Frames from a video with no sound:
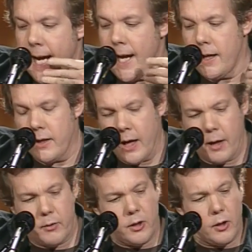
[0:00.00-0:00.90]
And
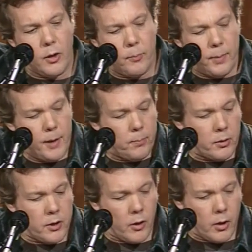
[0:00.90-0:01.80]
yet, you know, people
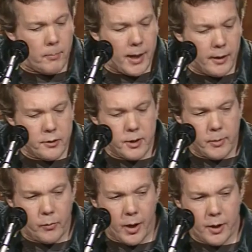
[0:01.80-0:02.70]
talk about
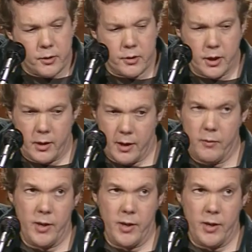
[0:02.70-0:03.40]
Jimmie Rodgers in, in,